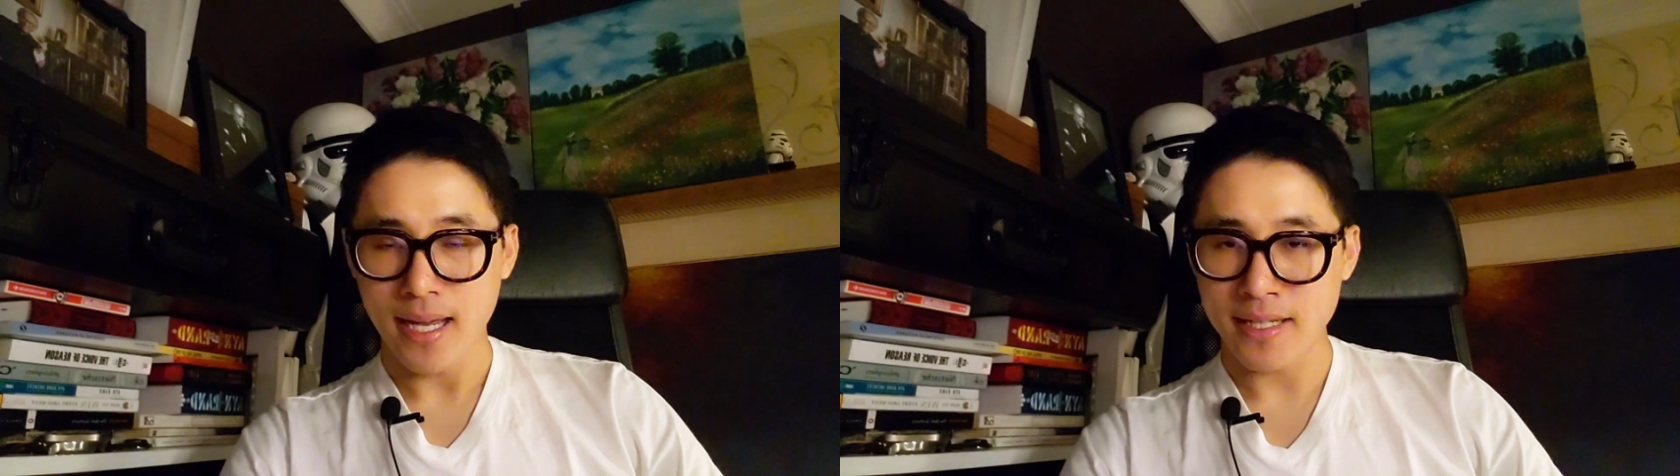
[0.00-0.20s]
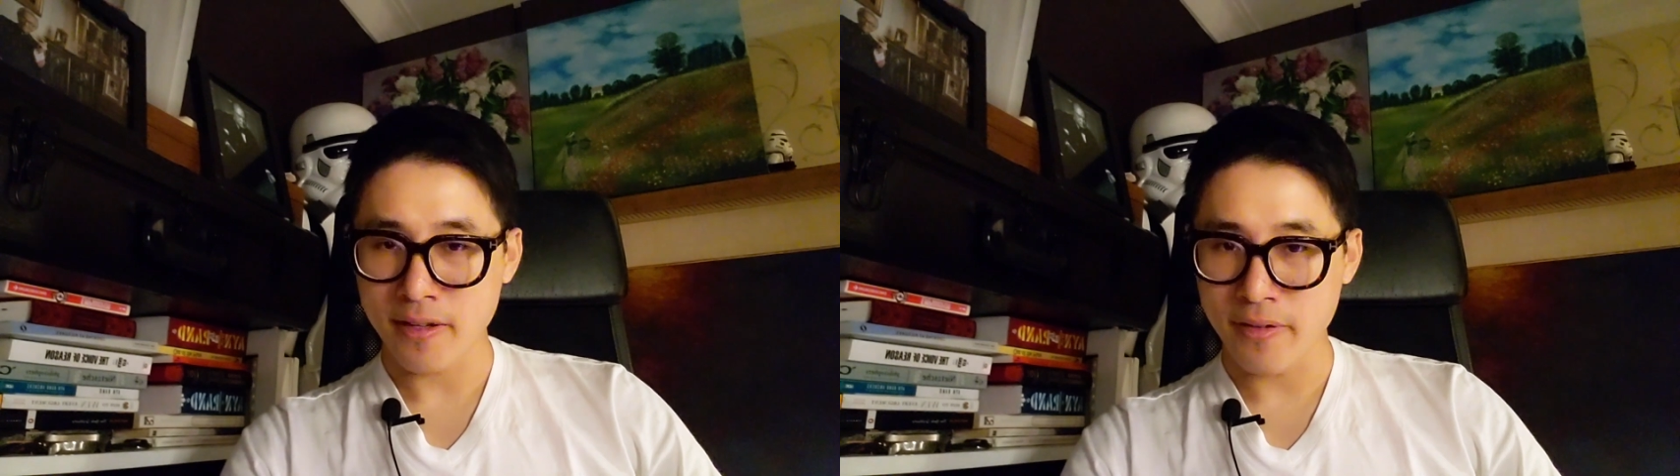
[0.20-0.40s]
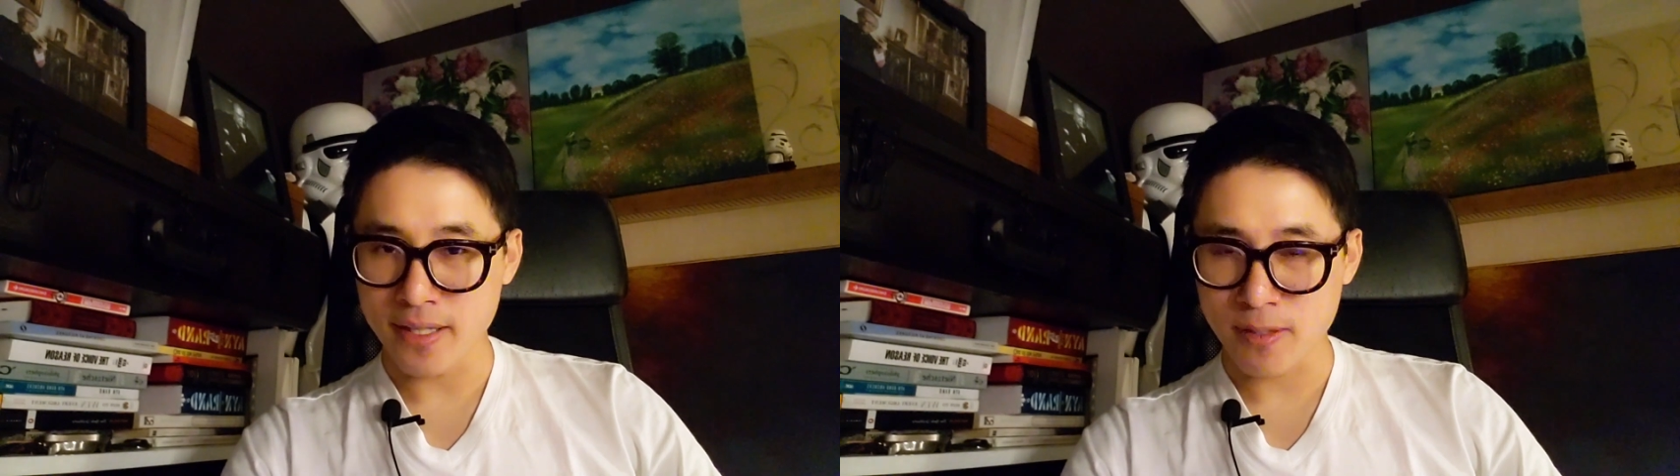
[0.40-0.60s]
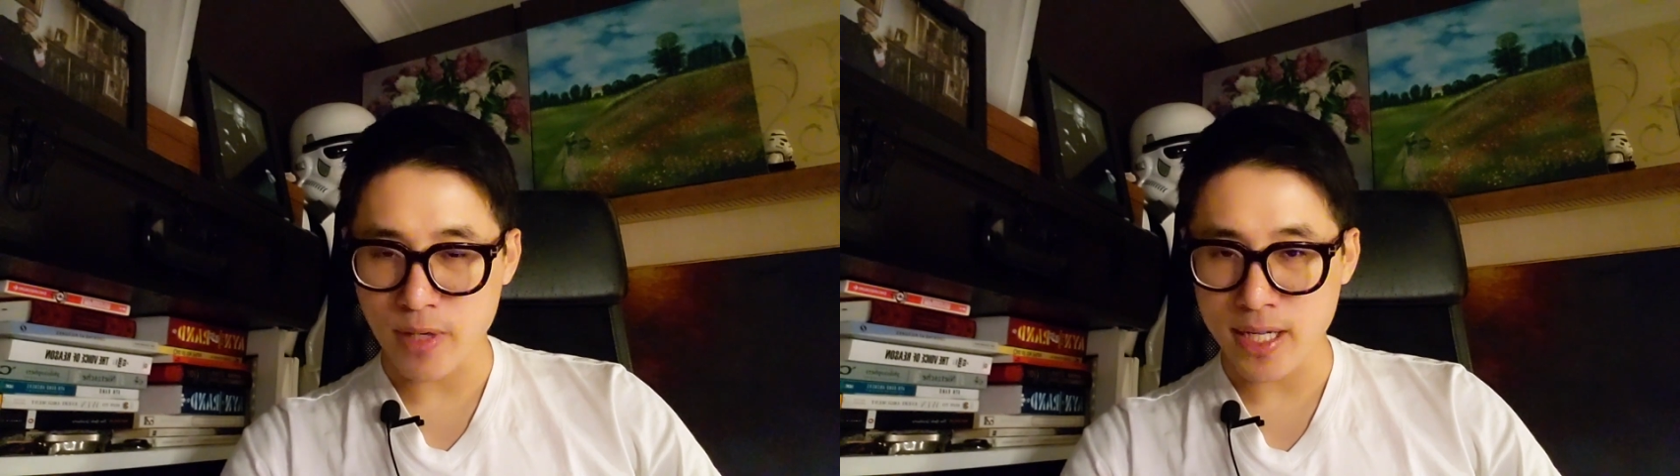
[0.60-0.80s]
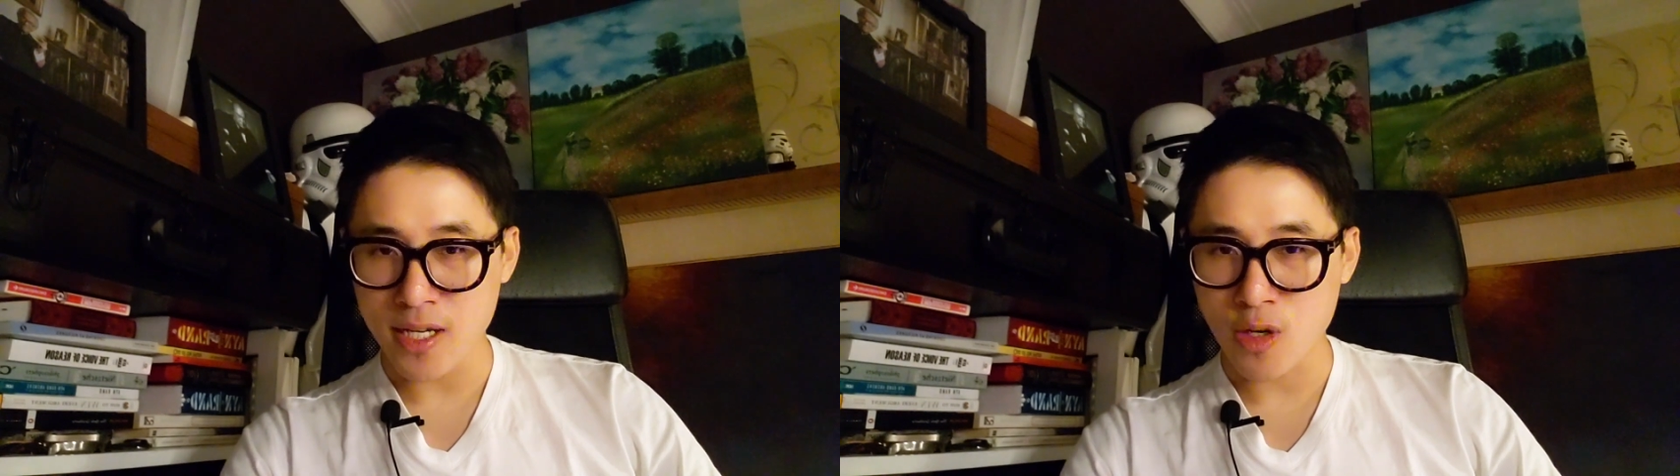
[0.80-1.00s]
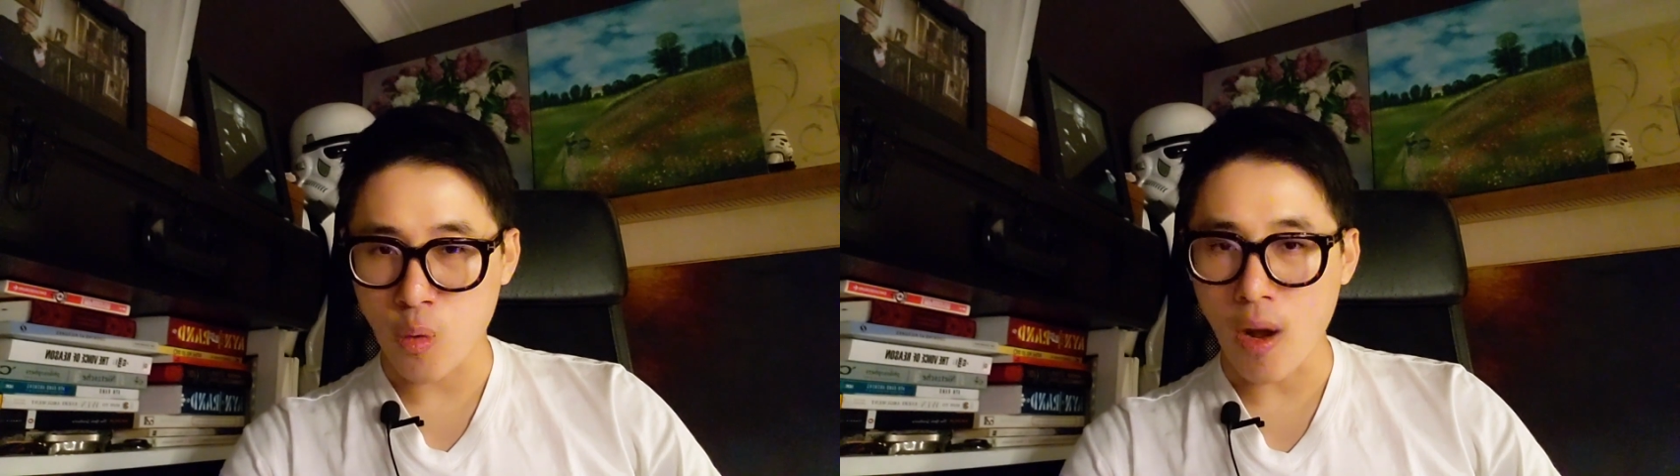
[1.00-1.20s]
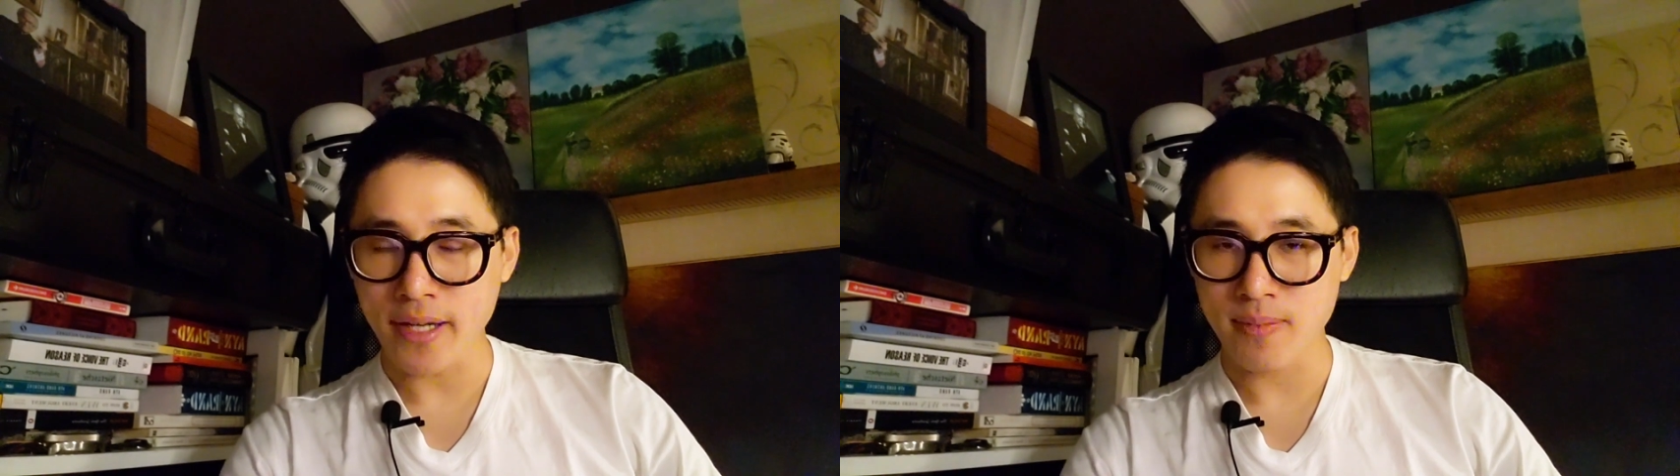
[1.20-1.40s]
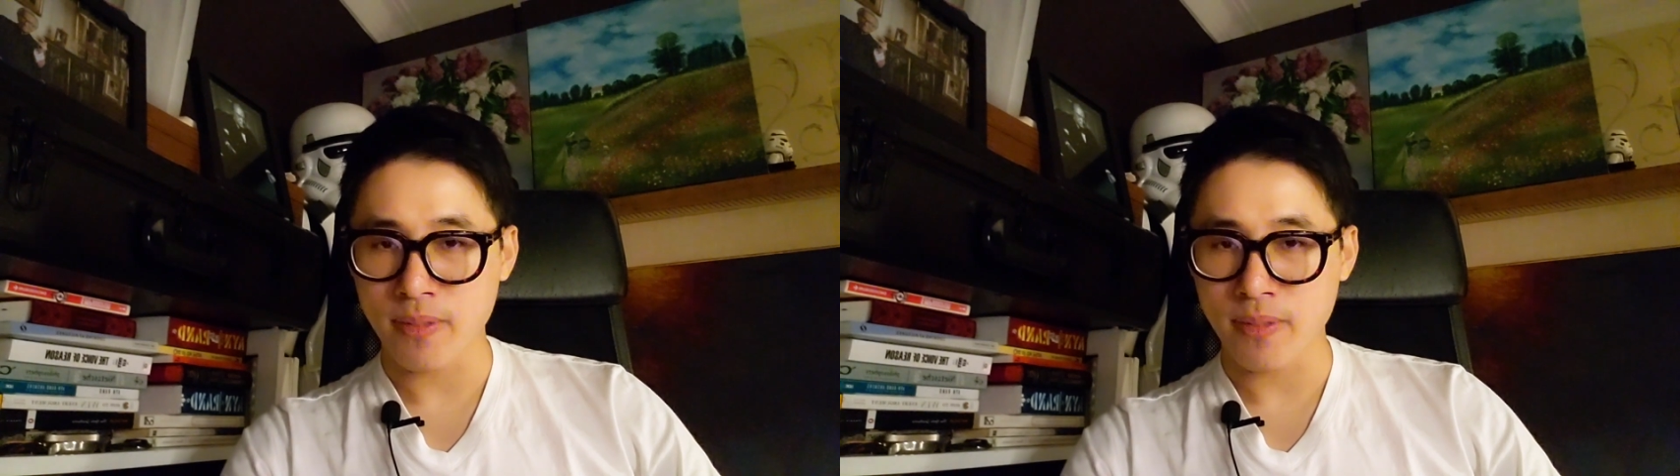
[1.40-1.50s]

And so it's really quite